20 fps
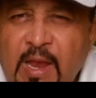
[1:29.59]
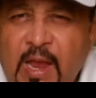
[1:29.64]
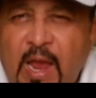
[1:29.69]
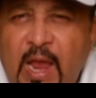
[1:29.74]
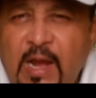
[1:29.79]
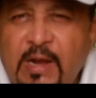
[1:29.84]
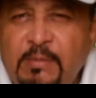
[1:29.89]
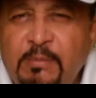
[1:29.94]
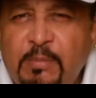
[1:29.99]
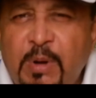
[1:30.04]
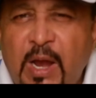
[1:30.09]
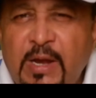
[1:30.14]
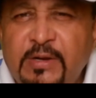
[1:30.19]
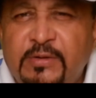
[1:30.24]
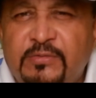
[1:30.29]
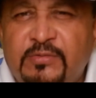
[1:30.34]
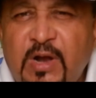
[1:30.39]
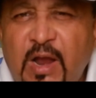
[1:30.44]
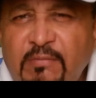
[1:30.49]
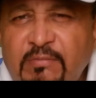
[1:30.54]
And by
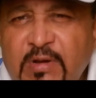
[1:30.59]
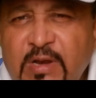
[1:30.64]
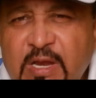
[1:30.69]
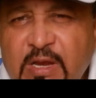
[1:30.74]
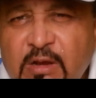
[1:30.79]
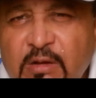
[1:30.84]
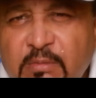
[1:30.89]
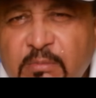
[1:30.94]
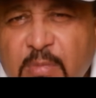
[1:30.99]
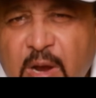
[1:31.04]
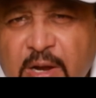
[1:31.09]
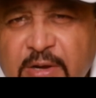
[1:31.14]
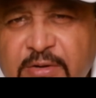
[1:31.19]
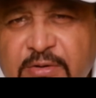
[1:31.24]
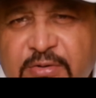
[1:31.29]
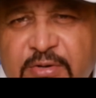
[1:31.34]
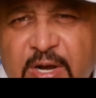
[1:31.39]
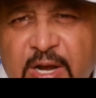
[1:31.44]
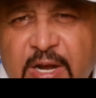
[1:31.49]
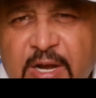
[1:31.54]
traveling by
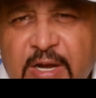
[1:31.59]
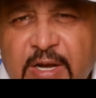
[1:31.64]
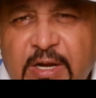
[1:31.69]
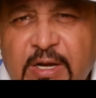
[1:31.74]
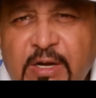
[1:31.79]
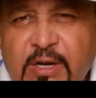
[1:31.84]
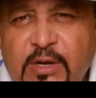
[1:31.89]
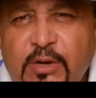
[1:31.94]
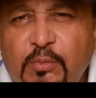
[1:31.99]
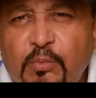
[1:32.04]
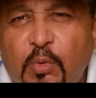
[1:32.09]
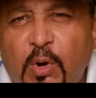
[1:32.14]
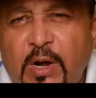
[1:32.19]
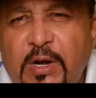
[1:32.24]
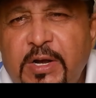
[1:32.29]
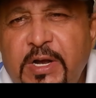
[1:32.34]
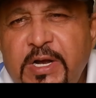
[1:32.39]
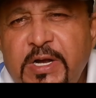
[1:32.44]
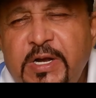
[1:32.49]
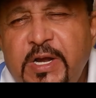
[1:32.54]
train,
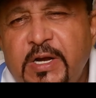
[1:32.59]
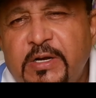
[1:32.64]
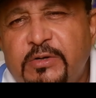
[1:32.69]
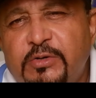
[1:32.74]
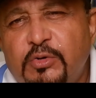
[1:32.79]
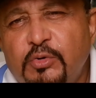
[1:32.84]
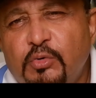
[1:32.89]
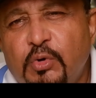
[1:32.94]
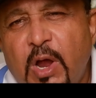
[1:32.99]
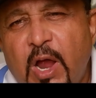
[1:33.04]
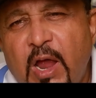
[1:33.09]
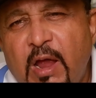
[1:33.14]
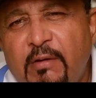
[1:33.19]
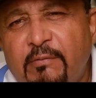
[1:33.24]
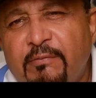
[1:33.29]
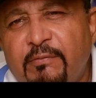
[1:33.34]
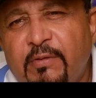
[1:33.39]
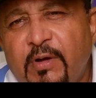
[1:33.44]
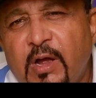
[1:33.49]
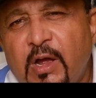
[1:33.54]
one needed to
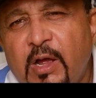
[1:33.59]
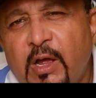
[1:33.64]
have